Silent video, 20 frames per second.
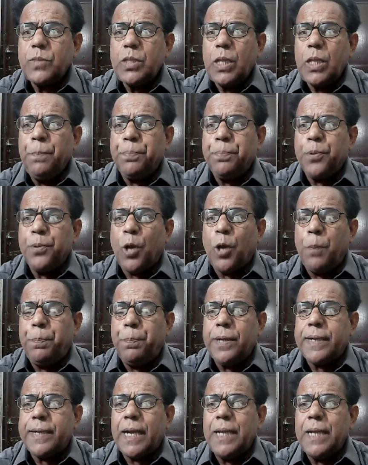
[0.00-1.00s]

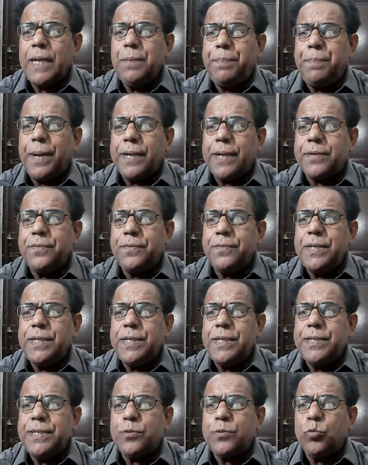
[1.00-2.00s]
proper time
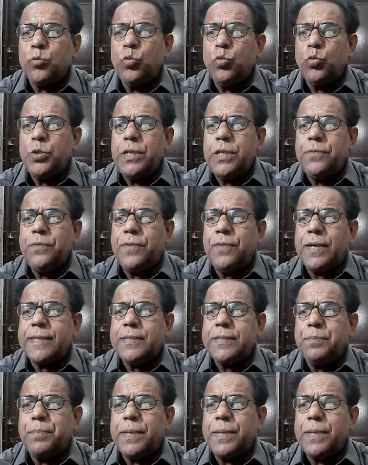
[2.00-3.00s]
between two events
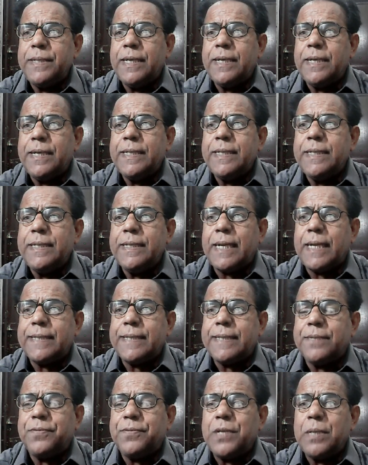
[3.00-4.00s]
measured in rest
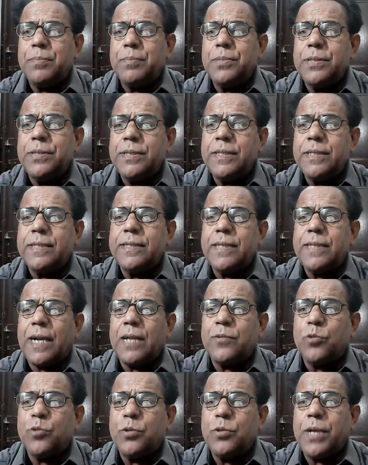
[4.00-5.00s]
frame, this is
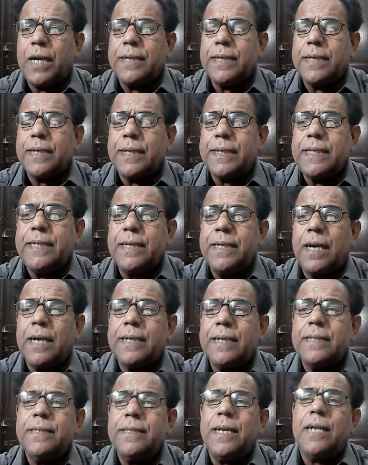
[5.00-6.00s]
also delta t
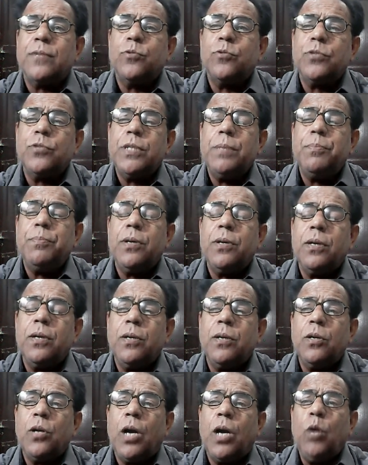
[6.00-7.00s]
naught is also same.
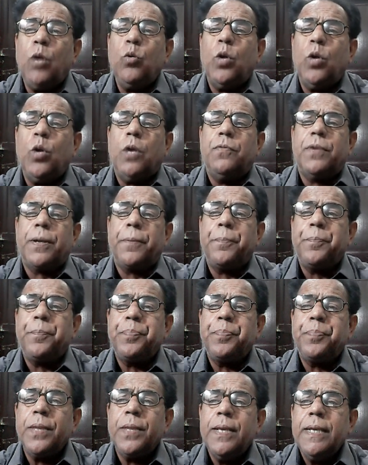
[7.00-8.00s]
However,
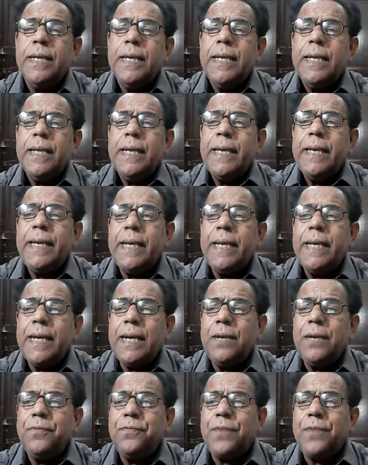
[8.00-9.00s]

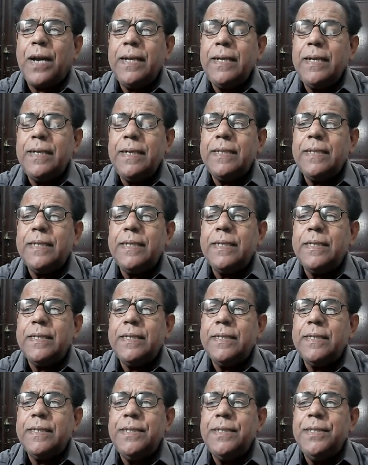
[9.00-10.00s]
here one
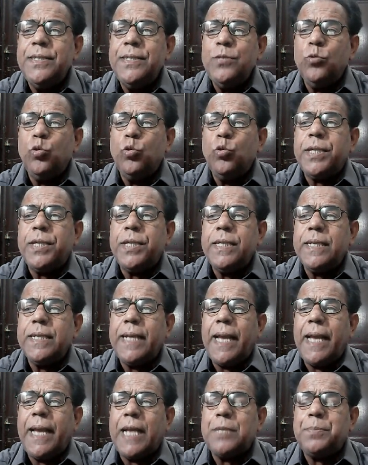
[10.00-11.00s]
new thing
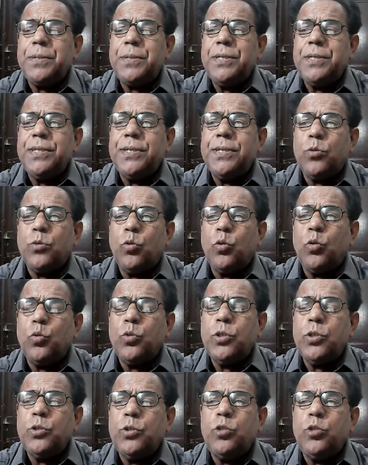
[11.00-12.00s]
has been
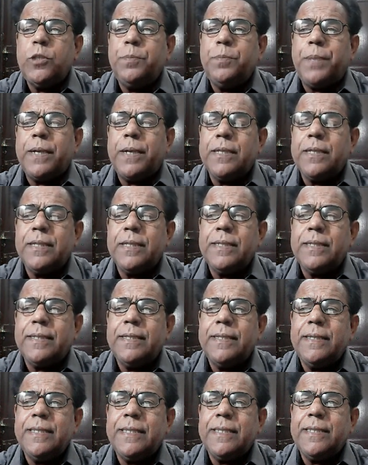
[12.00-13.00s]
introduced, but this
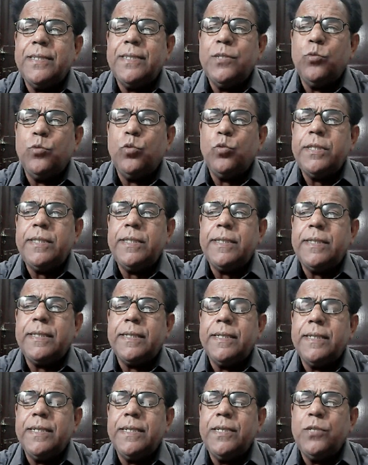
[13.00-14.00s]

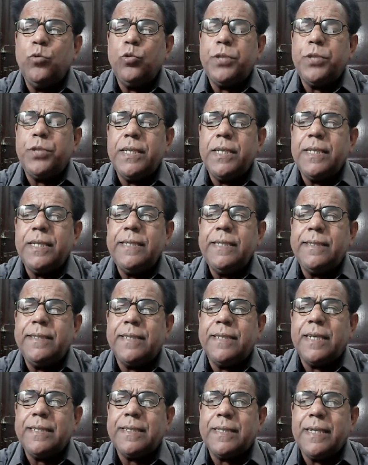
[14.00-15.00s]
new thing is
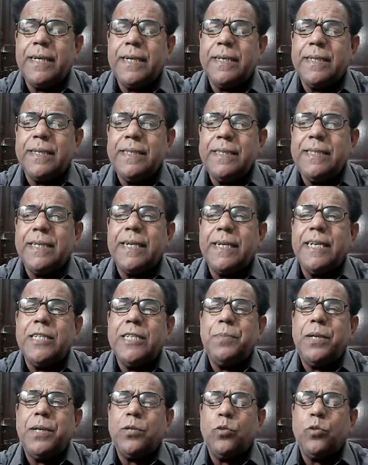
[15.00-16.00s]
just a
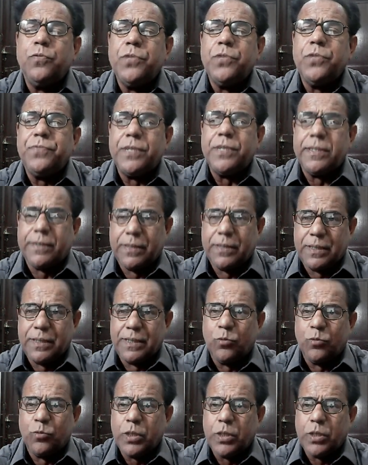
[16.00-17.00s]
rearrangement of the first
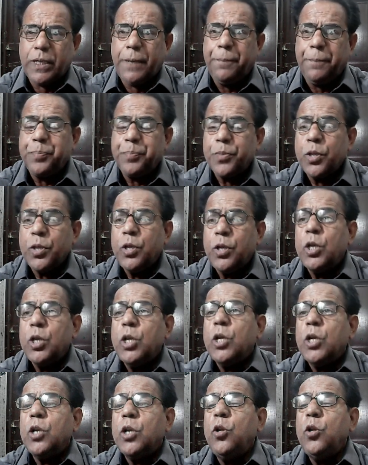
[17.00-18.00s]
thing. Okay,
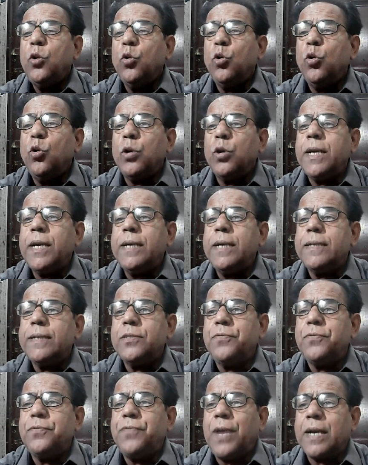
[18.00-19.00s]
Lorentz
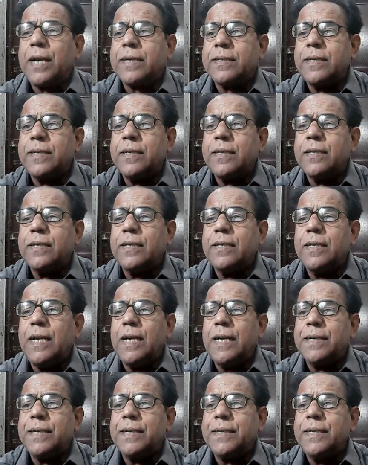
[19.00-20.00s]
factor
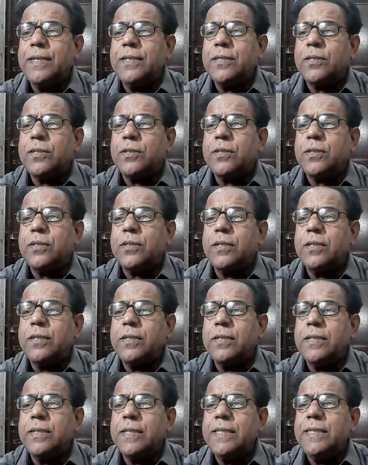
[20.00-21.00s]
relating
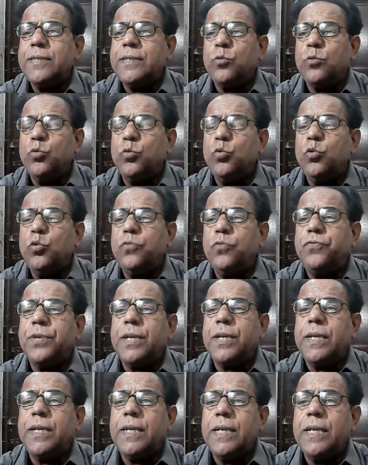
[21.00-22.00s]
the two
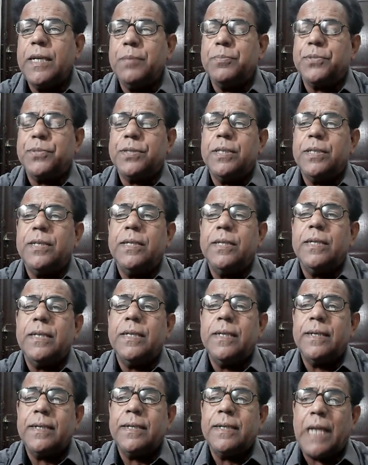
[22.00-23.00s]
frames,
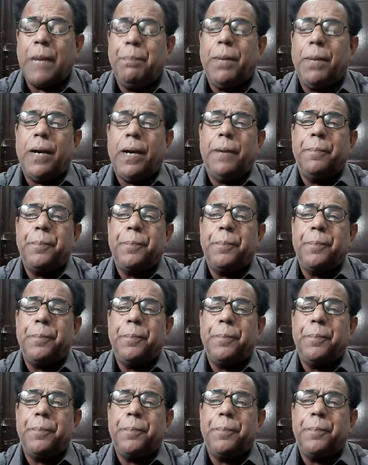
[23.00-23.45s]
gamma